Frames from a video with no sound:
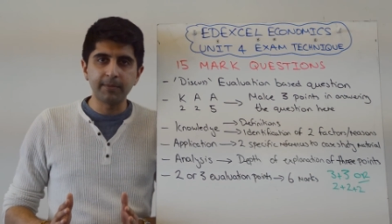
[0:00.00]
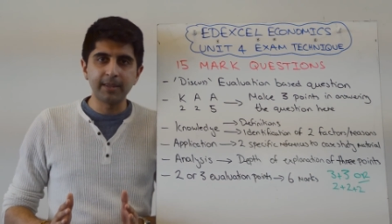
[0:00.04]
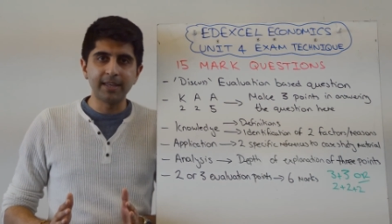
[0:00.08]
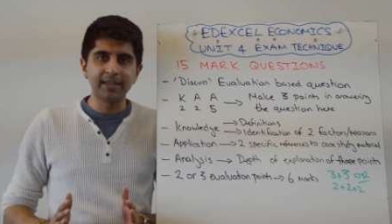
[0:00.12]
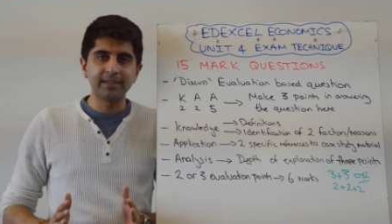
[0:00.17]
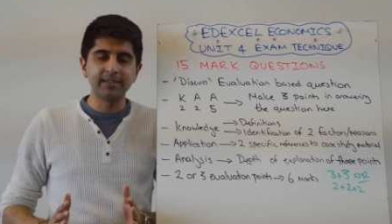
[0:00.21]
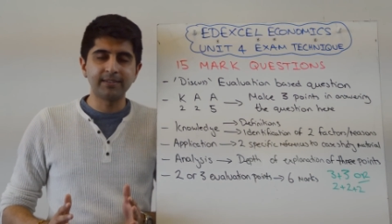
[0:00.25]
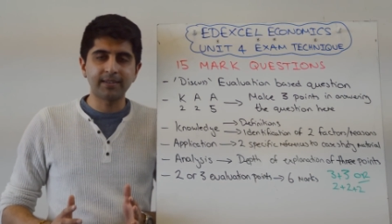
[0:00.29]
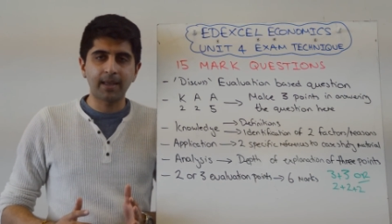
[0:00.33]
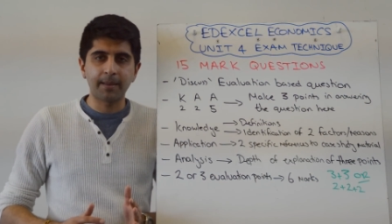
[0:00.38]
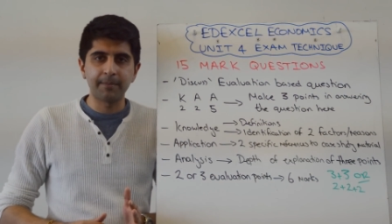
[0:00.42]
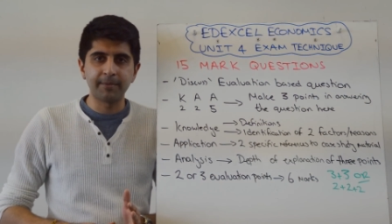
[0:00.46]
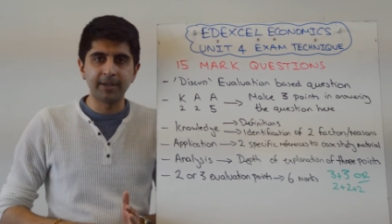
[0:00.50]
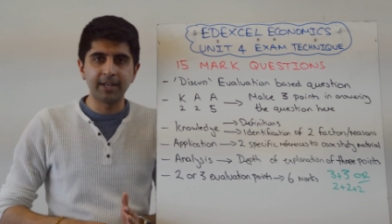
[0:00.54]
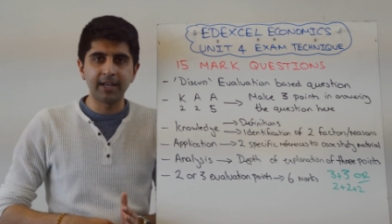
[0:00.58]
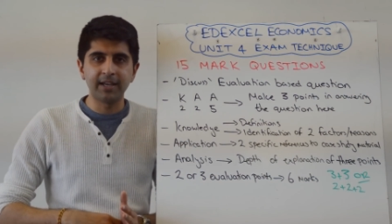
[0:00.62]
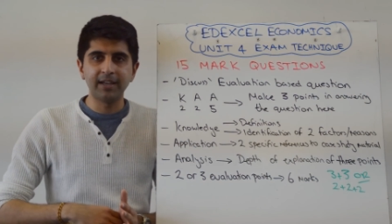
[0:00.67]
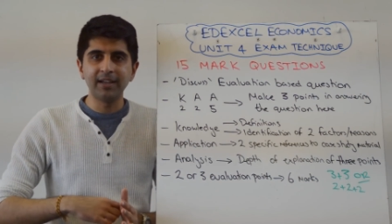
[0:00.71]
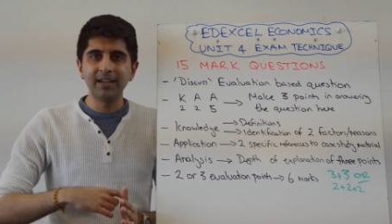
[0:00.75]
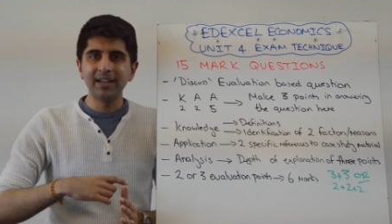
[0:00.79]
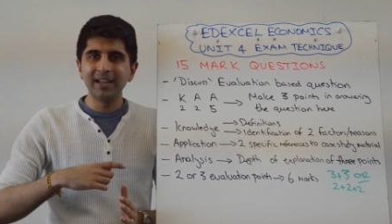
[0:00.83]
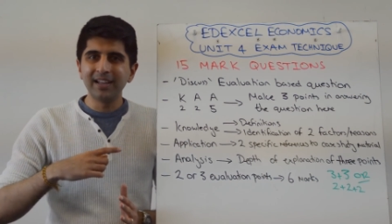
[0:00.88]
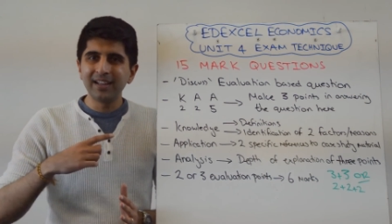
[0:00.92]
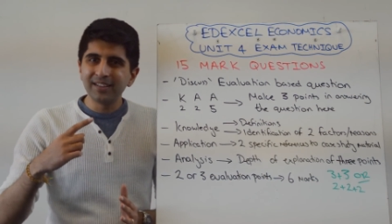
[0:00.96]
the examiner,
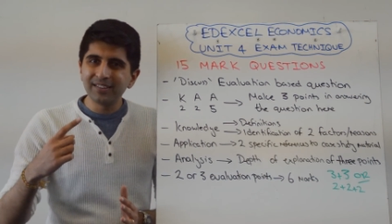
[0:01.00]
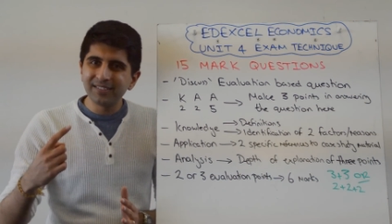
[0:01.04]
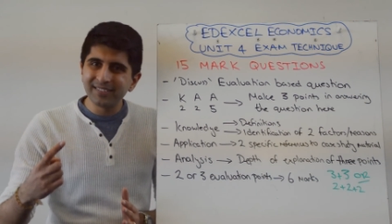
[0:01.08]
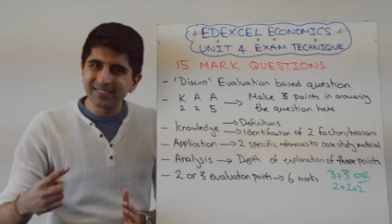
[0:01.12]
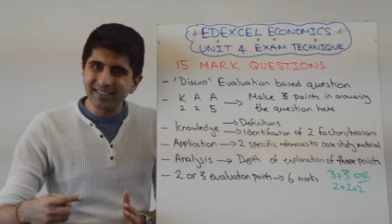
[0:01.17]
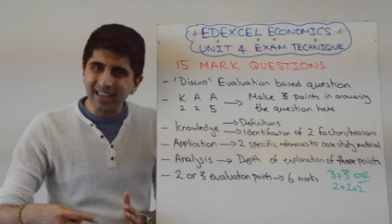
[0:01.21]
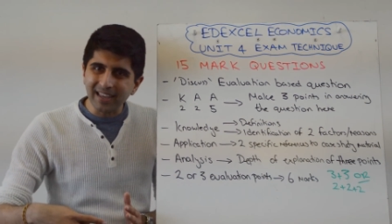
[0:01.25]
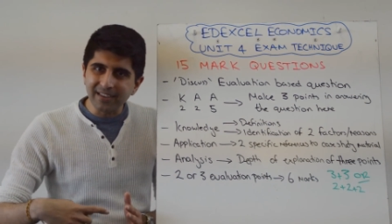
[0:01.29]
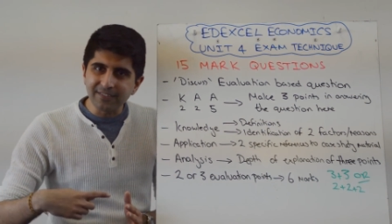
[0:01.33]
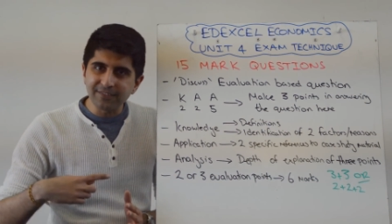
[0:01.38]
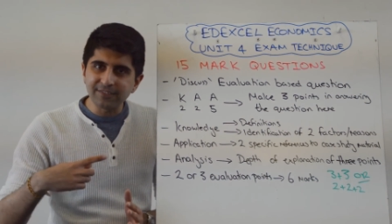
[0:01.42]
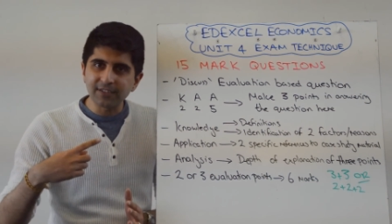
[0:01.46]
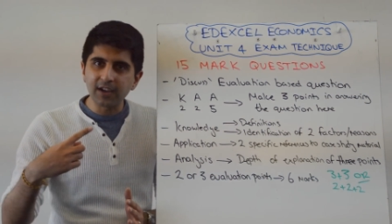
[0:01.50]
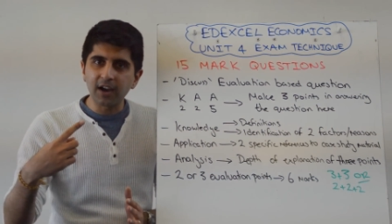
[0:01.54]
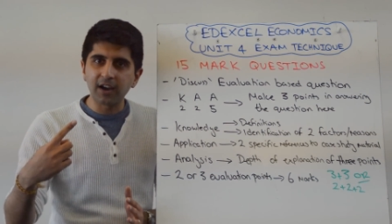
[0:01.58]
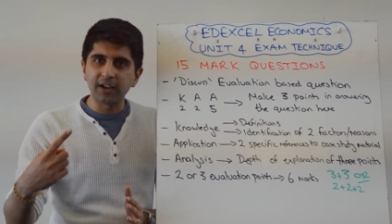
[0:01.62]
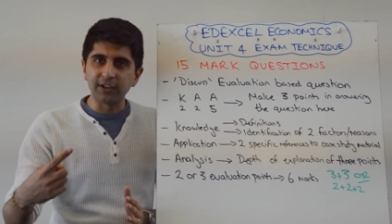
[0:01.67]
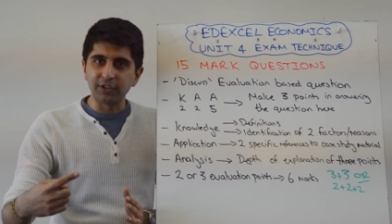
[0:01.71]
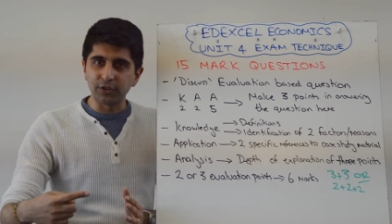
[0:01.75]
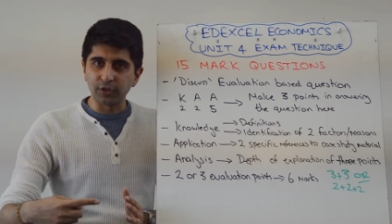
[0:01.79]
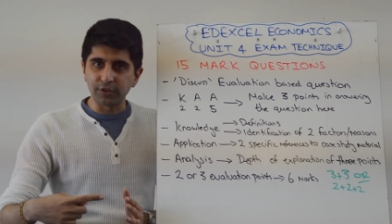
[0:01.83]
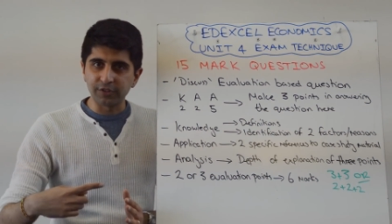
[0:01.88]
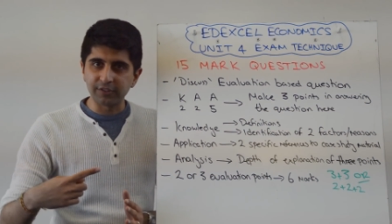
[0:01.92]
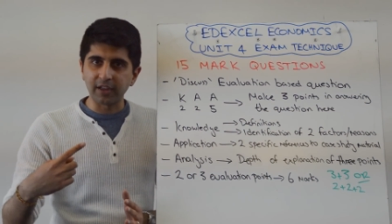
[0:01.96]

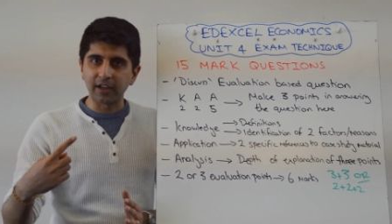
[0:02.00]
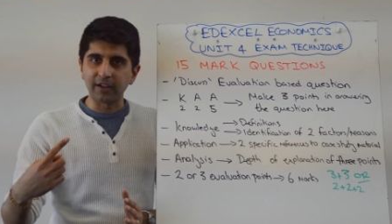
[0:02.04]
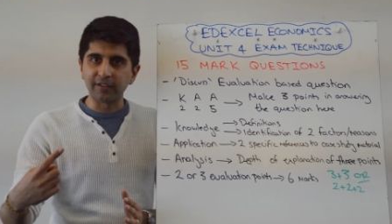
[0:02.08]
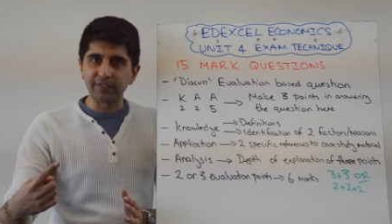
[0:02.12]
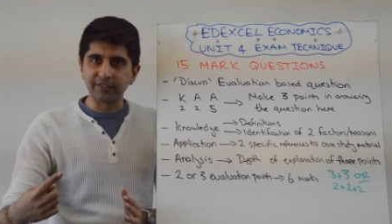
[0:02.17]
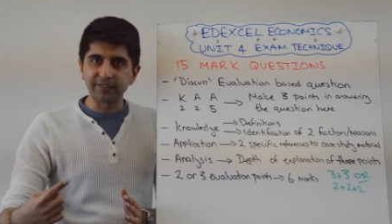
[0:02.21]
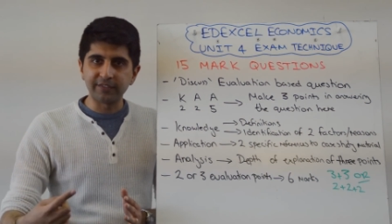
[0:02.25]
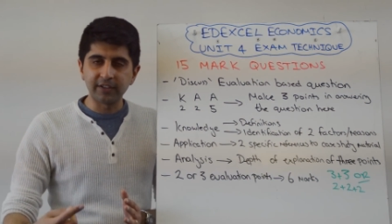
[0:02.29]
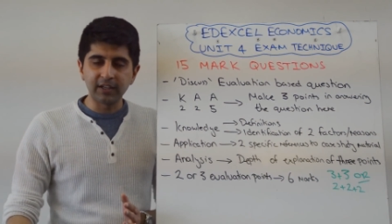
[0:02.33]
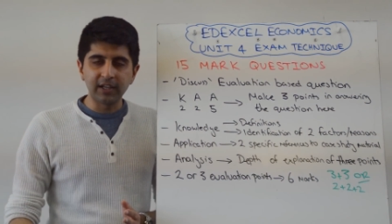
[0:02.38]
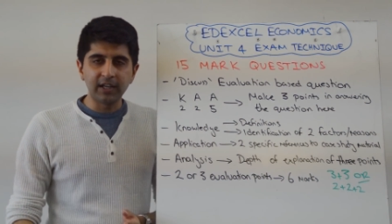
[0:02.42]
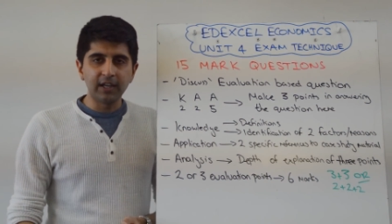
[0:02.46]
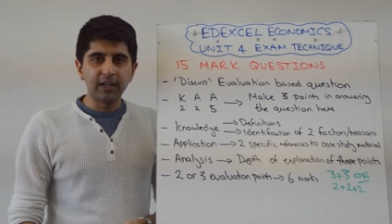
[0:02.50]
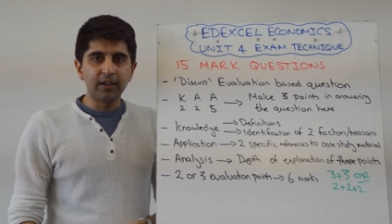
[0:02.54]
safeguard yourself.